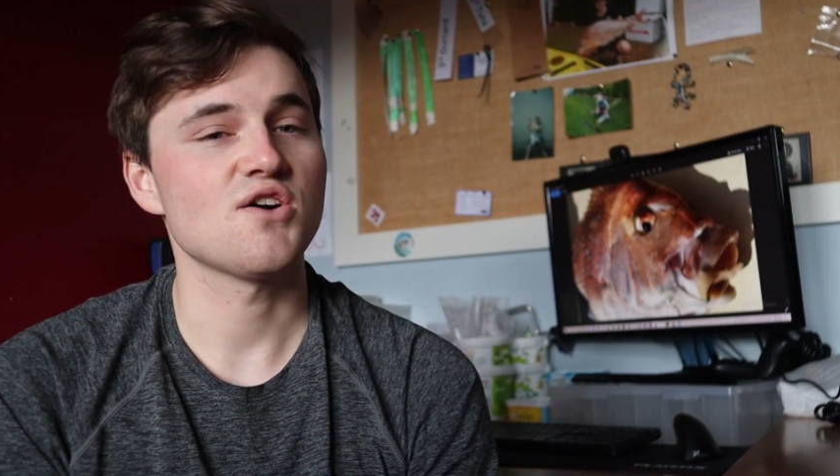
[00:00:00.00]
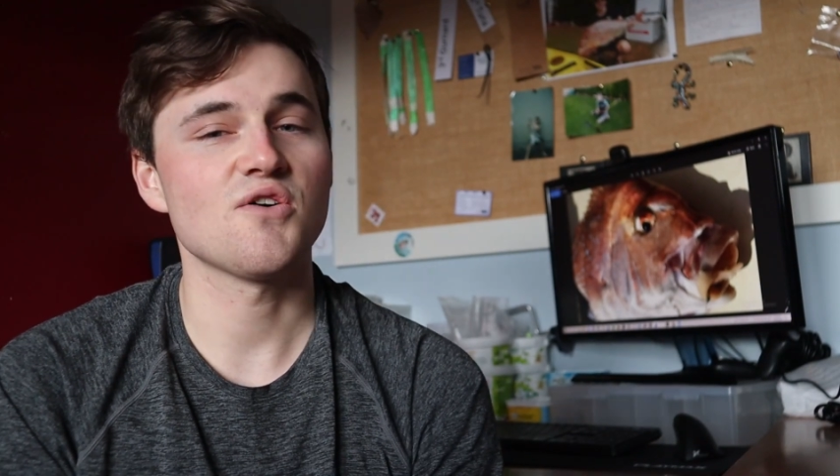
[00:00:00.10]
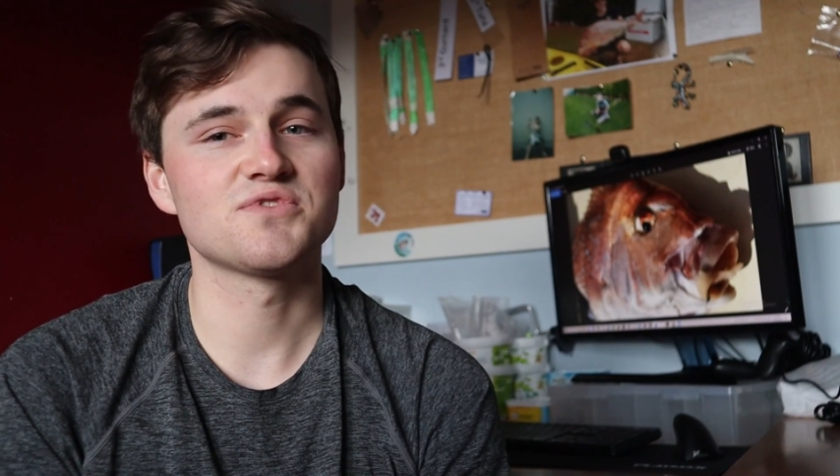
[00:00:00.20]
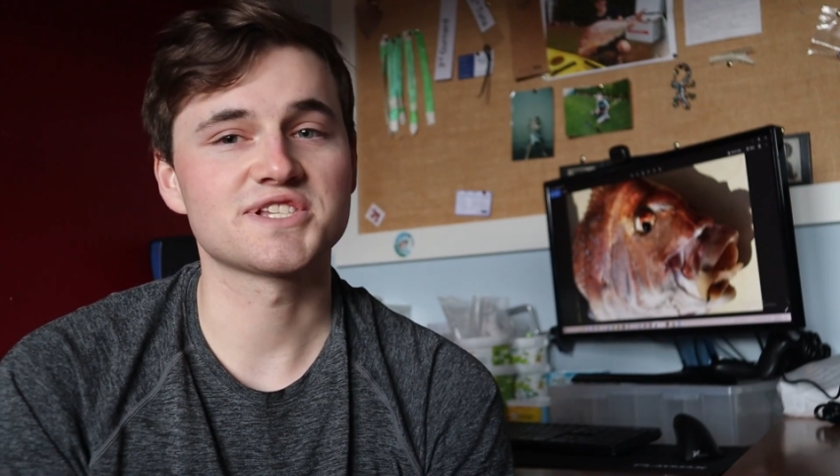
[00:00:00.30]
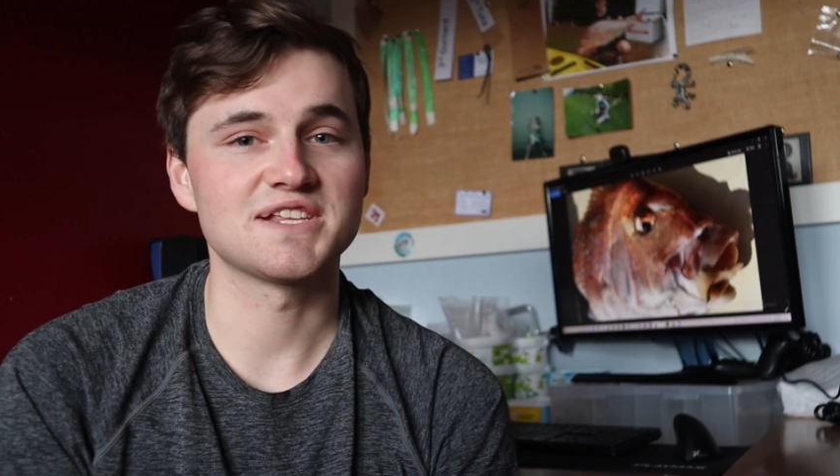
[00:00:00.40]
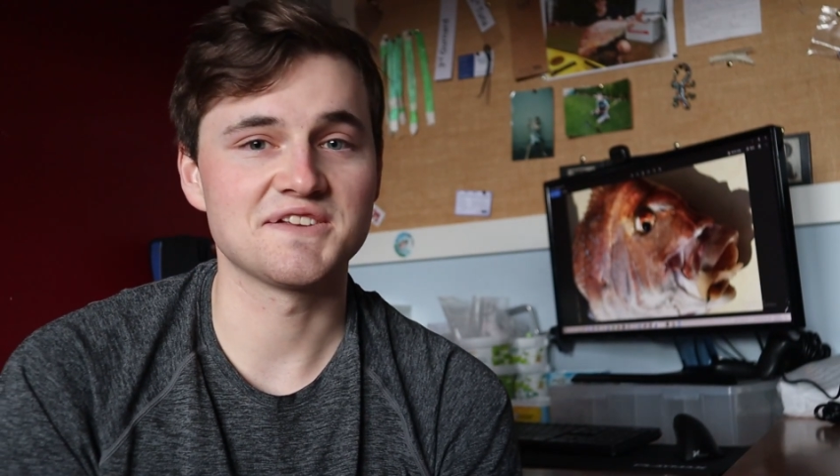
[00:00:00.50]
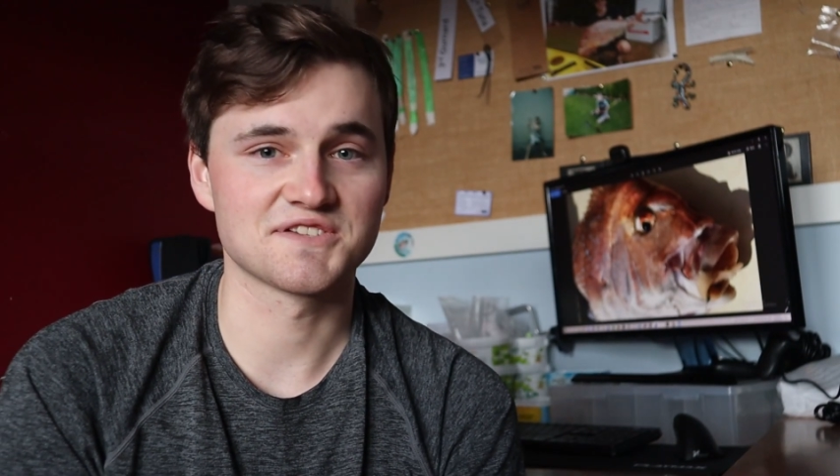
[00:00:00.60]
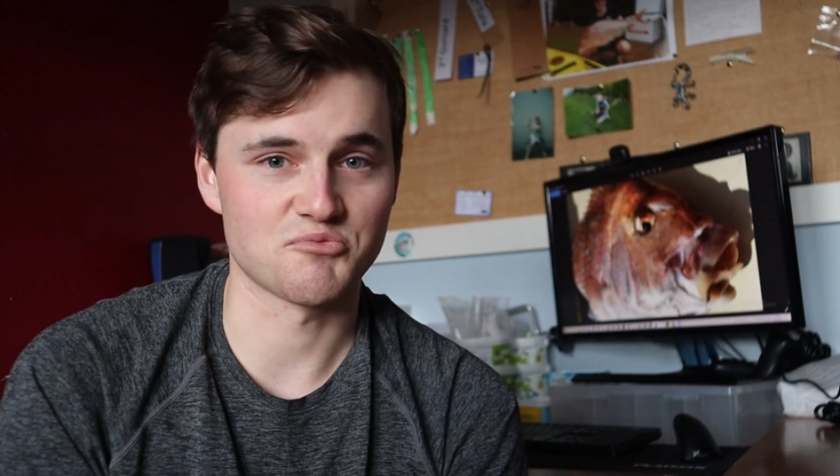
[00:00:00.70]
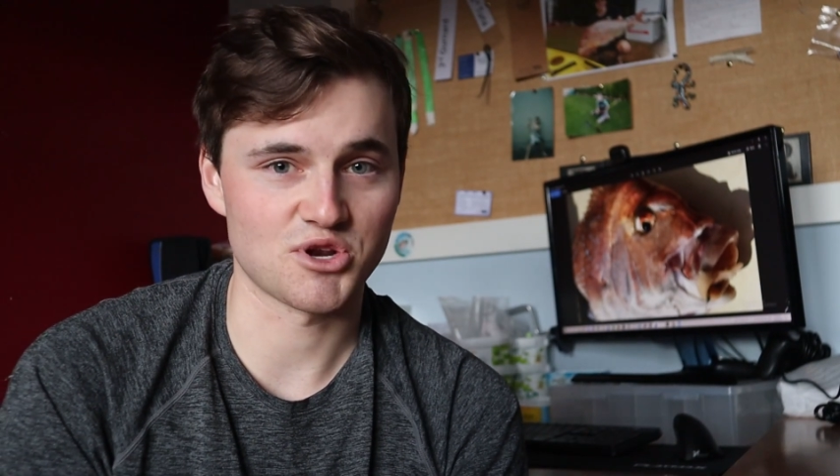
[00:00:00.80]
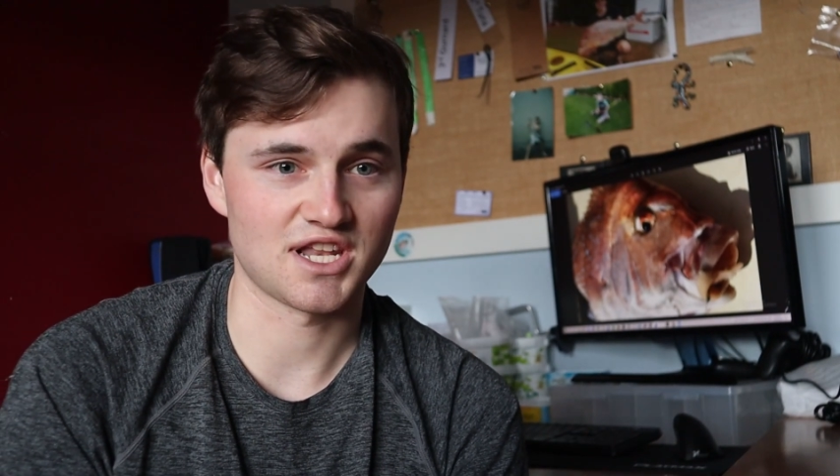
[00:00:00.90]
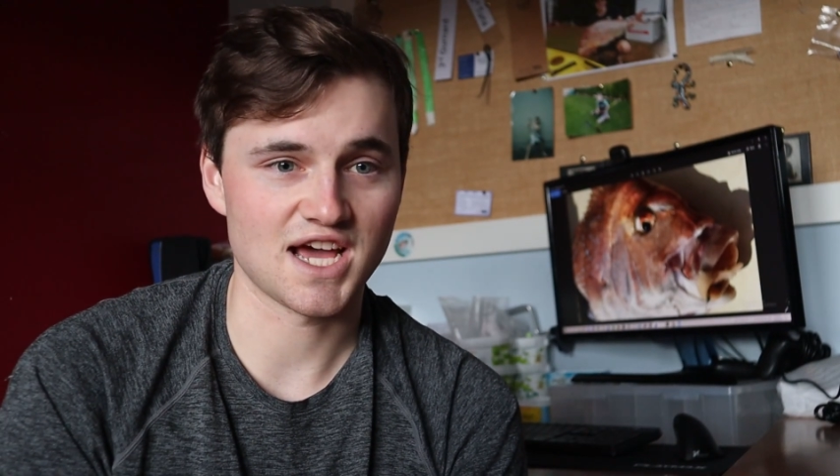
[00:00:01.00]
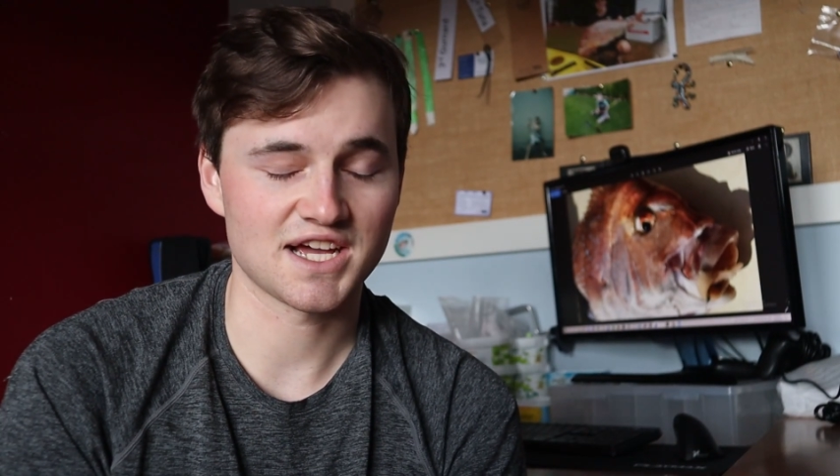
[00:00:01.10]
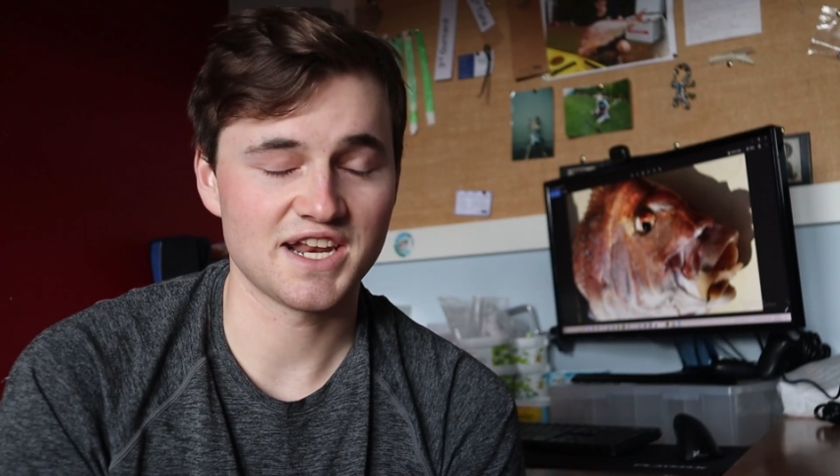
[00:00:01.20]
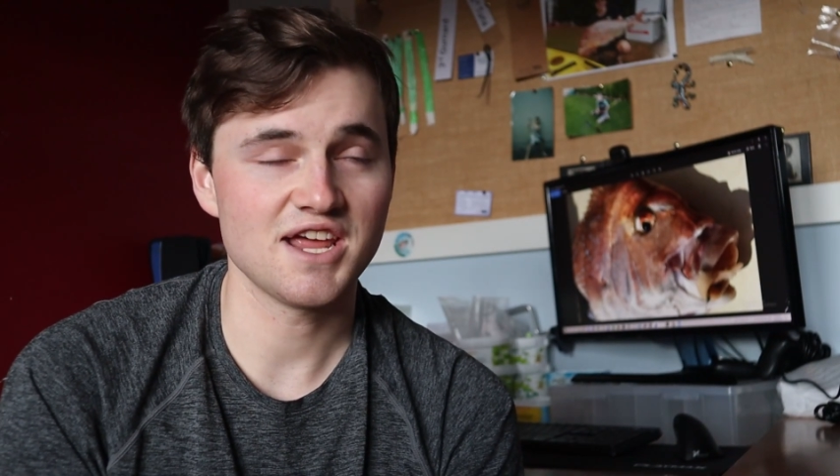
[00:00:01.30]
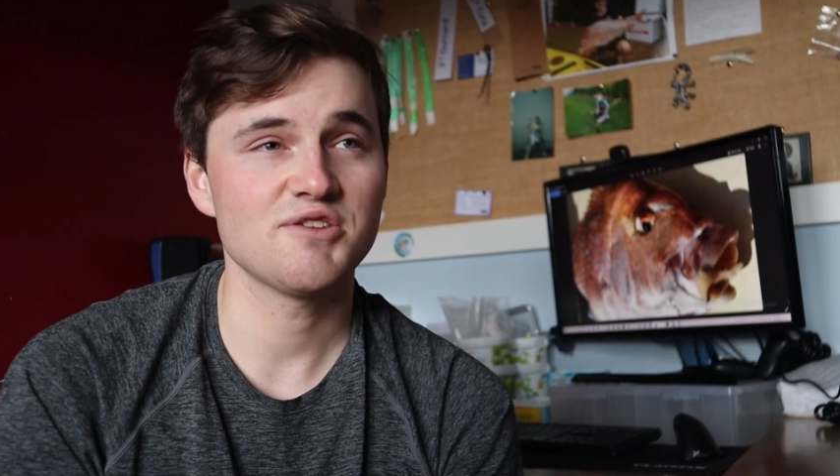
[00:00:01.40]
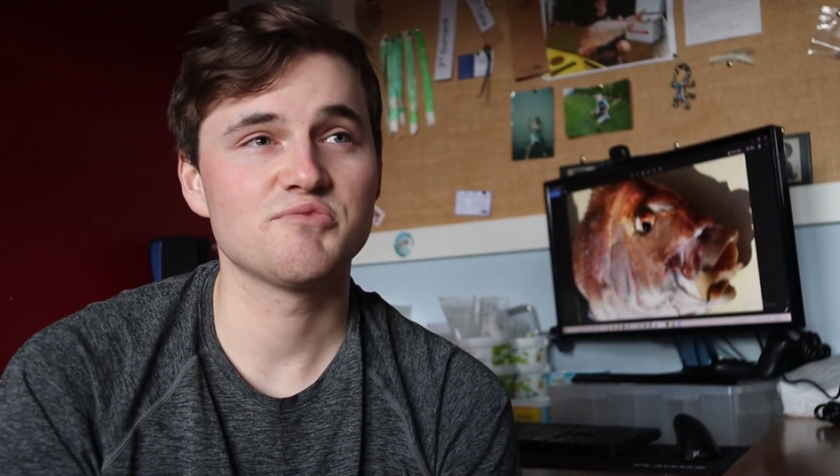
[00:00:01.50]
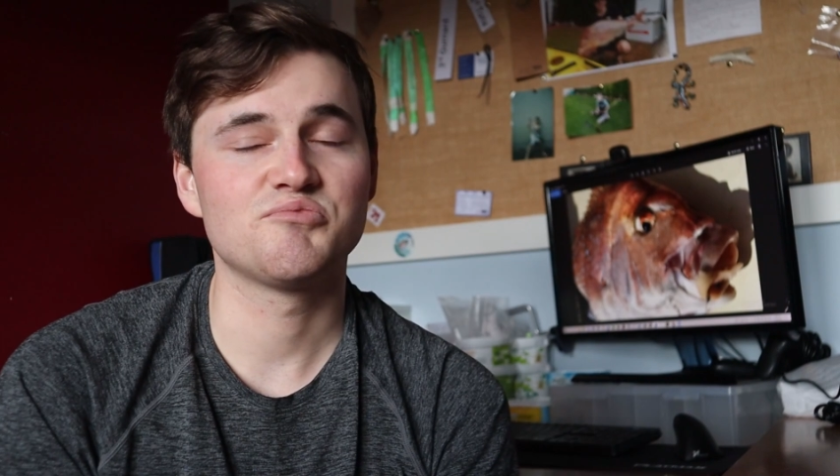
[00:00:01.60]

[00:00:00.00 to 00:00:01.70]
Obviously there's a bit of luck in it,